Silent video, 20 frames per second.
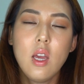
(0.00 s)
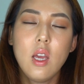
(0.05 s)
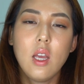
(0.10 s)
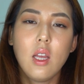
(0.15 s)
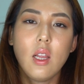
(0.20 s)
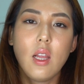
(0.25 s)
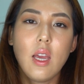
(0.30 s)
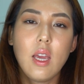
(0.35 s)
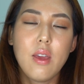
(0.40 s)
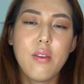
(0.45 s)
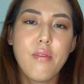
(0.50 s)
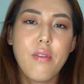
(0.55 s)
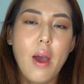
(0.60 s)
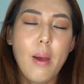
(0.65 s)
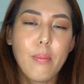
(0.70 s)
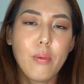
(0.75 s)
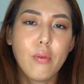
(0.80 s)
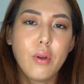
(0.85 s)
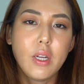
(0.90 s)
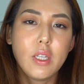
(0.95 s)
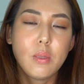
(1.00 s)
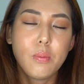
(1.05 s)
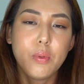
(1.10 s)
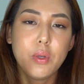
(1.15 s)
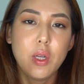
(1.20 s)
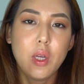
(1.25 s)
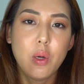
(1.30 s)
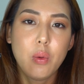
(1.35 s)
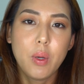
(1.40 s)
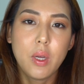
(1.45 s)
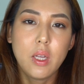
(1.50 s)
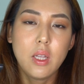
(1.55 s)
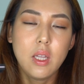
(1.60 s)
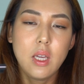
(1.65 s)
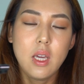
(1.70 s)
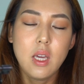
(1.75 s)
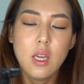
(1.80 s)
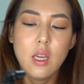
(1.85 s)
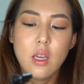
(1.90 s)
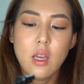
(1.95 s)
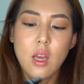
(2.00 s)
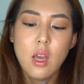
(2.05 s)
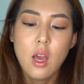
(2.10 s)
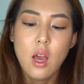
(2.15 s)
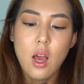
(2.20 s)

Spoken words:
It like evaporates pretty quickly.